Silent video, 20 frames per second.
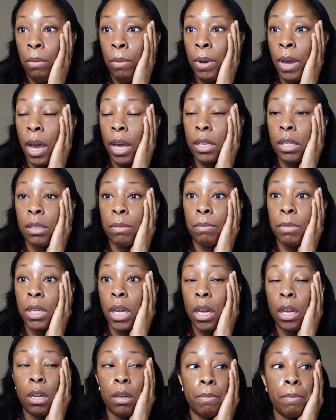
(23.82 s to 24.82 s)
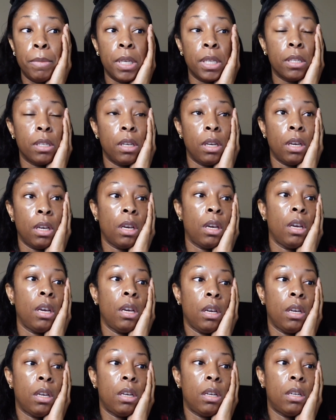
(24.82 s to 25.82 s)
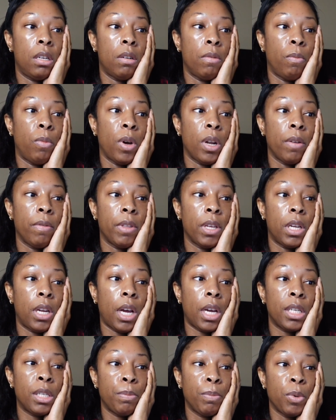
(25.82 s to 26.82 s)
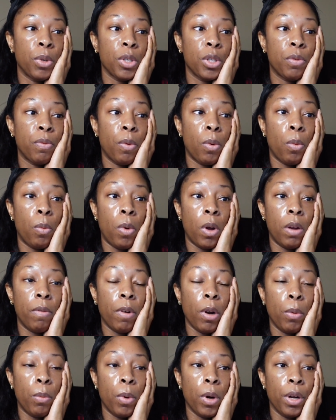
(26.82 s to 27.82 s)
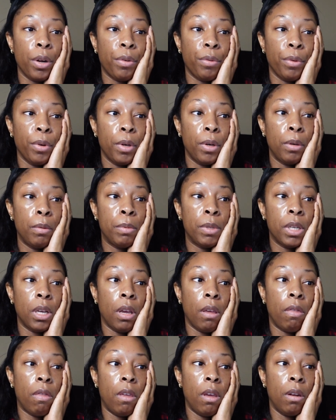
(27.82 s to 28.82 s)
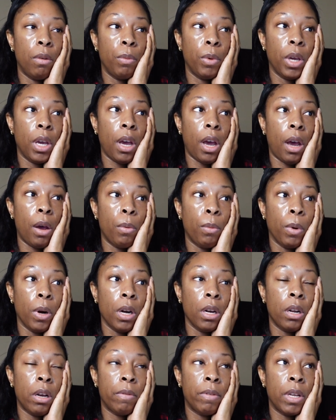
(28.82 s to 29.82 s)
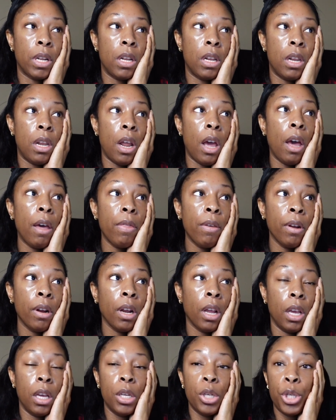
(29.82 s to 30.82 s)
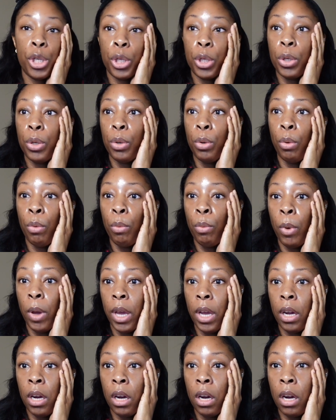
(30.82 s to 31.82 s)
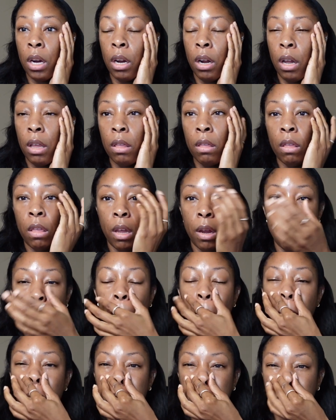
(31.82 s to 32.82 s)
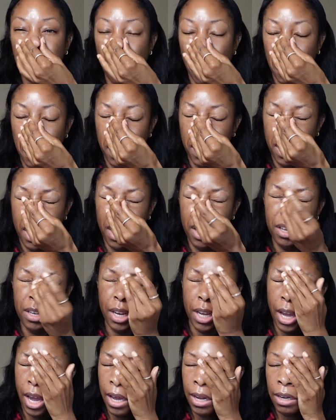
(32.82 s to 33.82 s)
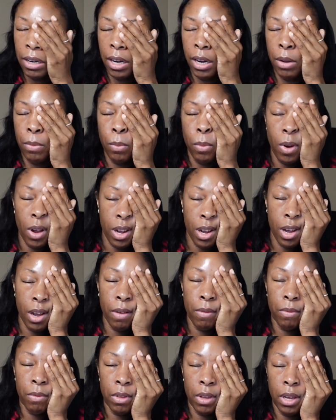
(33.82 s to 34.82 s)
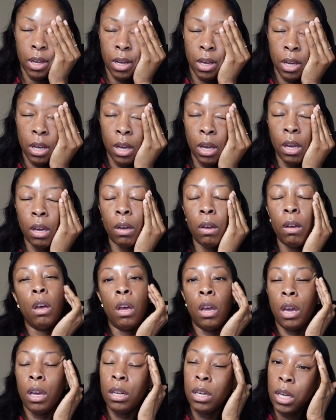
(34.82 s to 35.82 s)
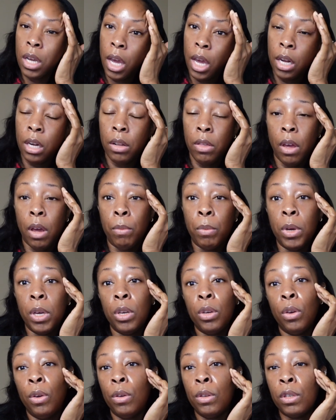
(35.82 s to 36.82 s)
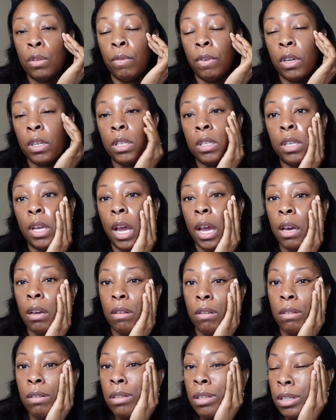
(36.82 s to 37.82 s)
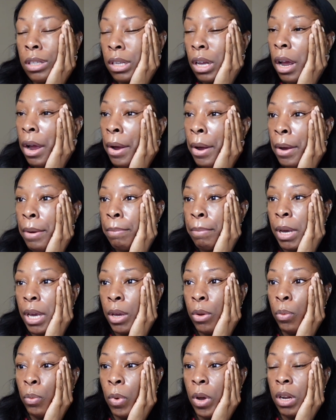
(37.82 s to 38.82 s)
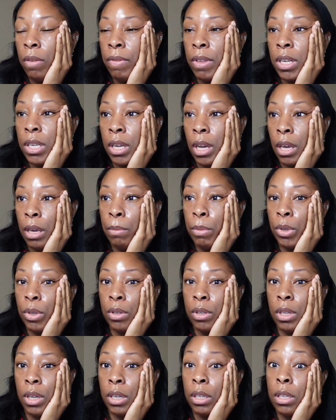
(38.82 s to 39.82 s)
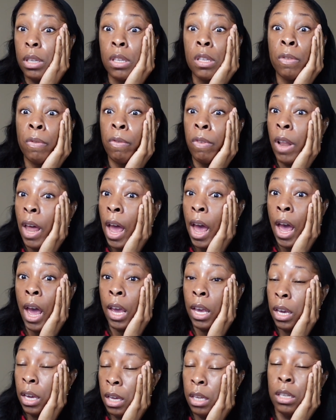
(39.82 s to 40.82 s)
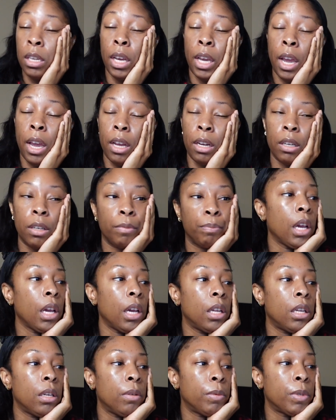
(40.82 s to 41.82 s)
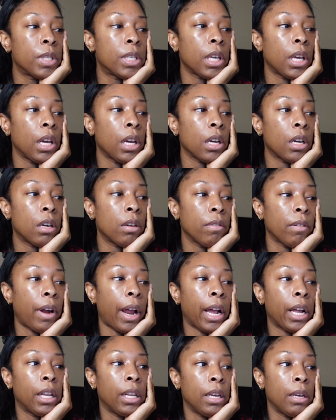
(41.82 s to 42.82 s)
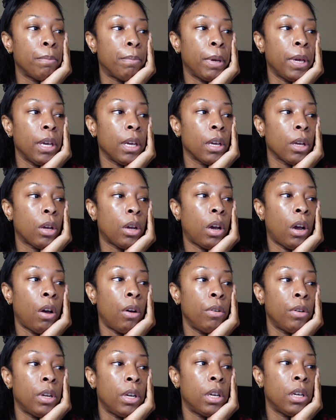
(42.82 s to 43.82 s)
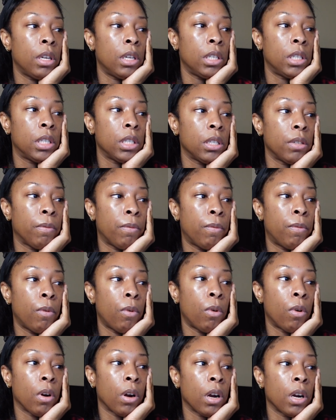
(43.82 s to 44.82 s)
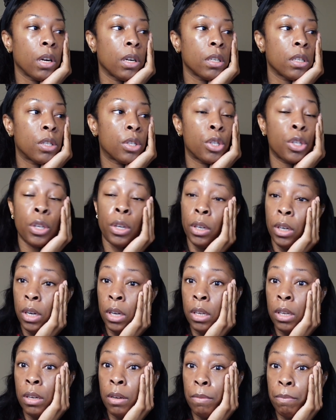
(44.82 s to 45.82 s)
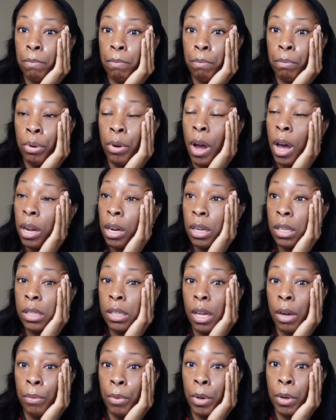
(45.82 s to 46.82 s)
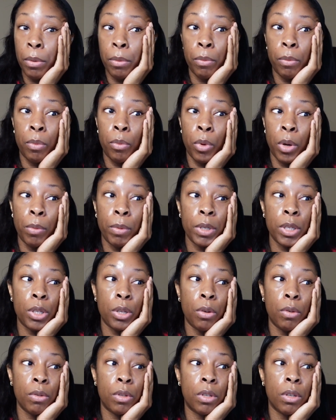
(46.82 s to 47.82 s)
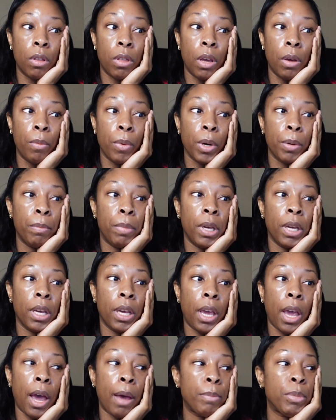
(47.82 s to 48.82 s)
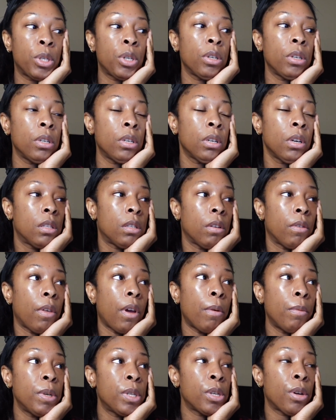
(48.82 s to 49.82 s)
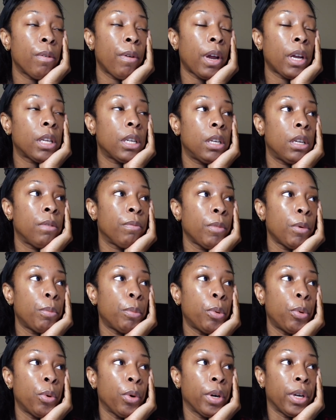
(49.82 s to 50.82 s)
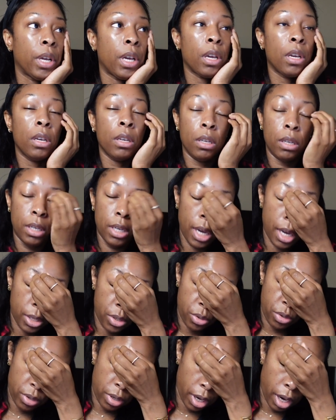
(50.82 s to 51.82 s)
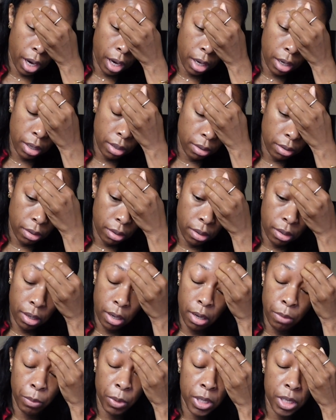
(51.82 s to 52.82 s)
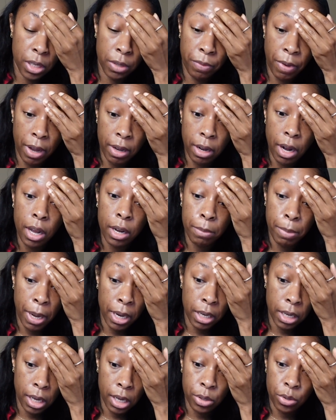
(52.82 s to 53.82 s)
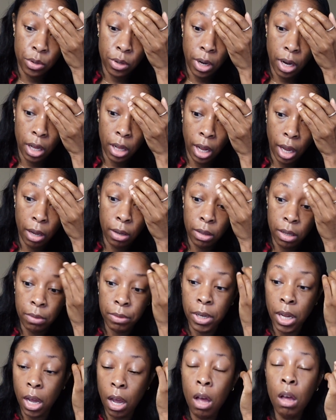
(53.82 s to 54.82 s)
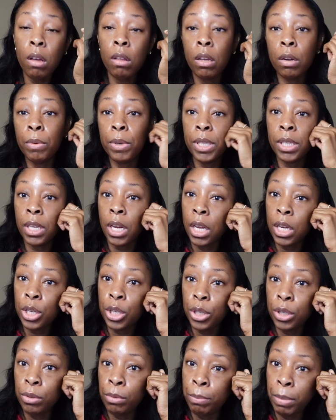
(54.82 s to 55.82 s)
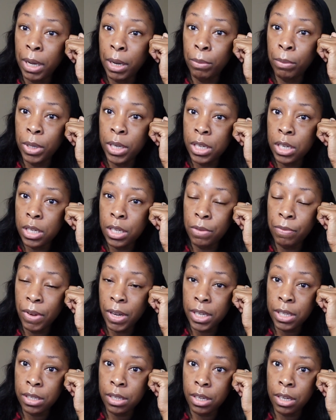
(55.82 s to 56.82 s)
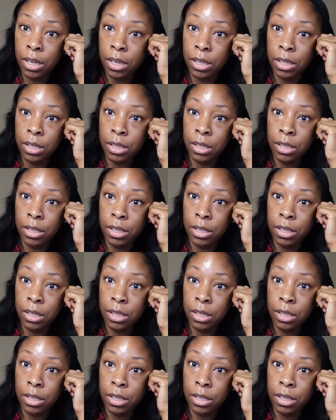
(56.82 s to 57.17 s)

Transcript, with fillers: we had some data missing in one of the dashboards from one of our work groups and then we got word of another issue where there was like an indicator in one of the indicator that we use for sales um, in one of the tables there's this flag indicator and it was incorrectly being coded for certain products that were we were sold so they weren't being captured so that was corrected in reporting yesterday and we just found out about it yesterday. Like they were like, oh, there was an issue, but we just fixed it.